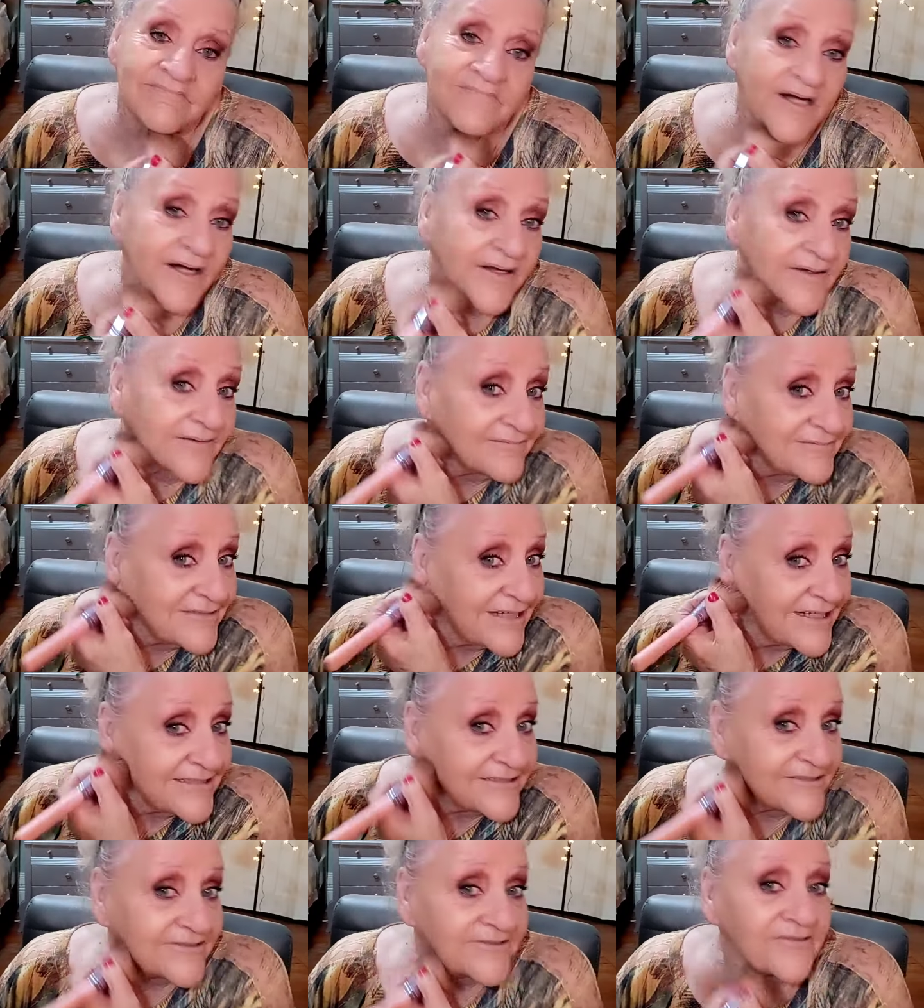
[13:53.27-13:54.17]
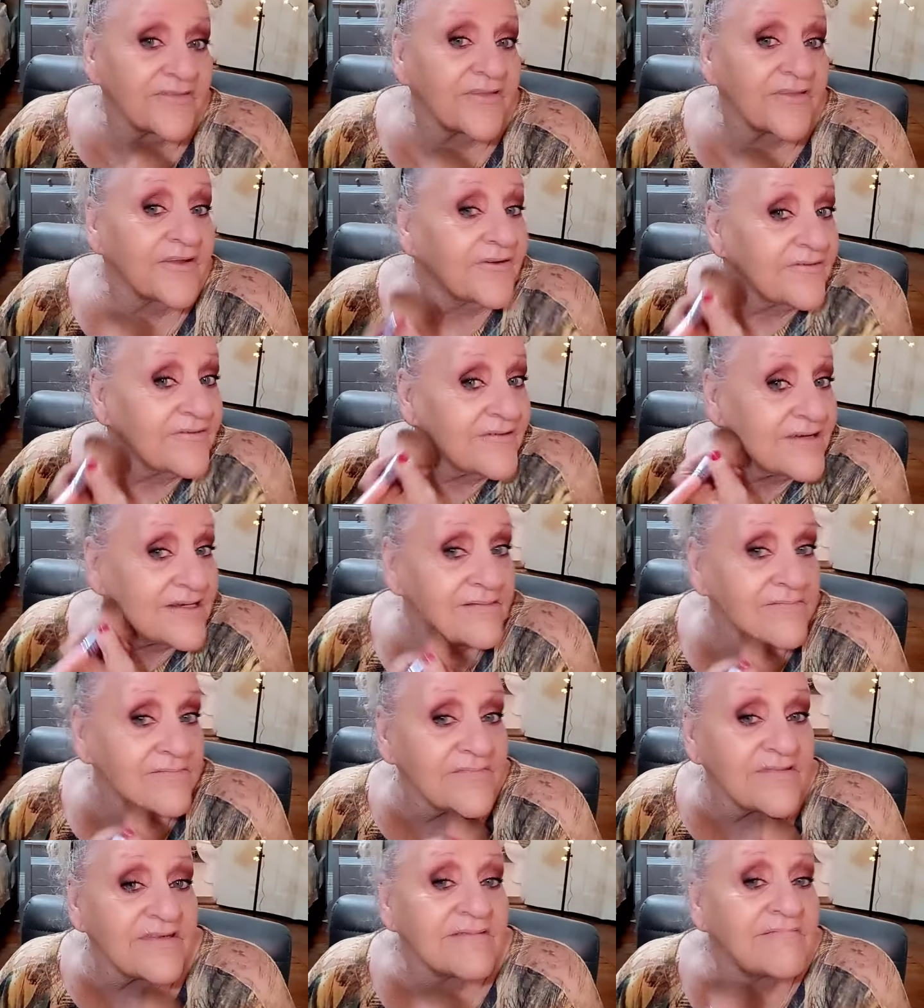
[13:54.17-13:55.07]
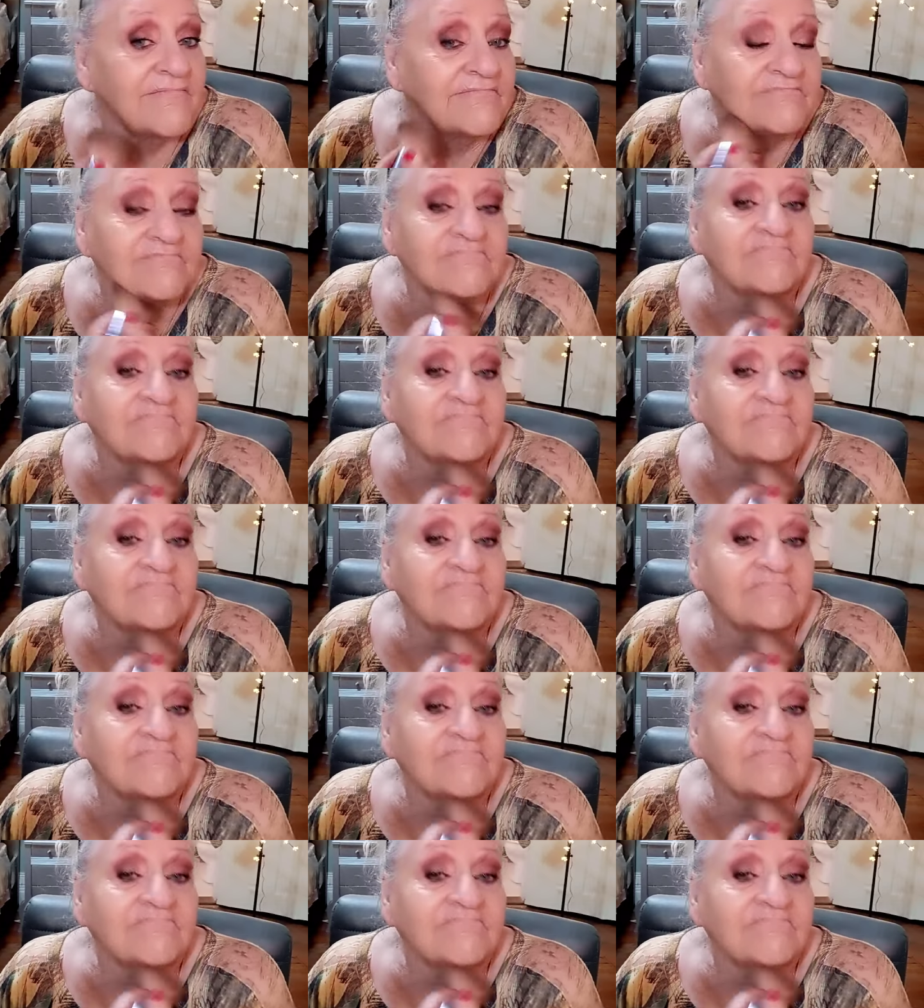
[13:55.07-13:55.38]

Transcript: I don't like the creams.